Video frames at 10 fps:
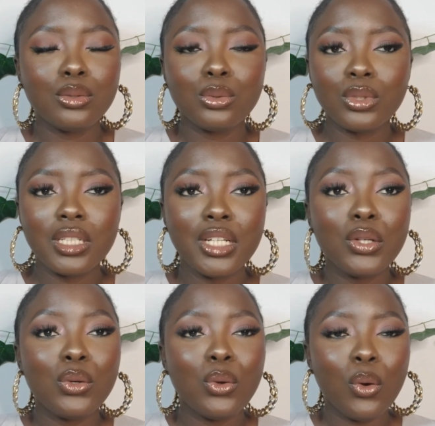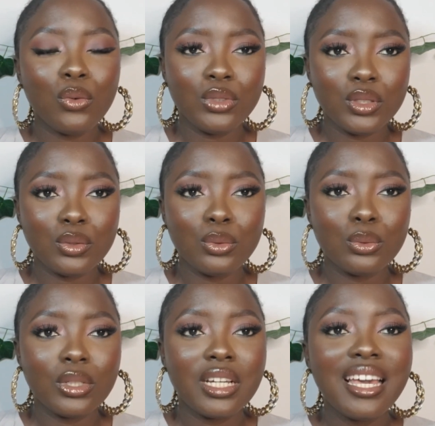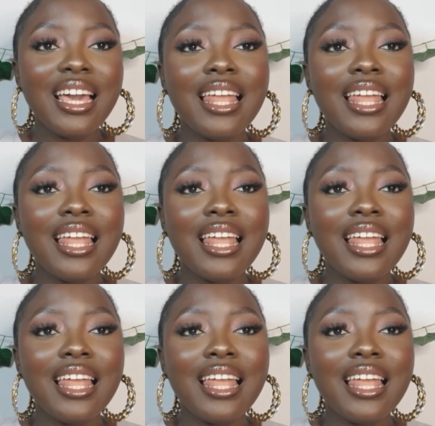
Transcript: totally love this look.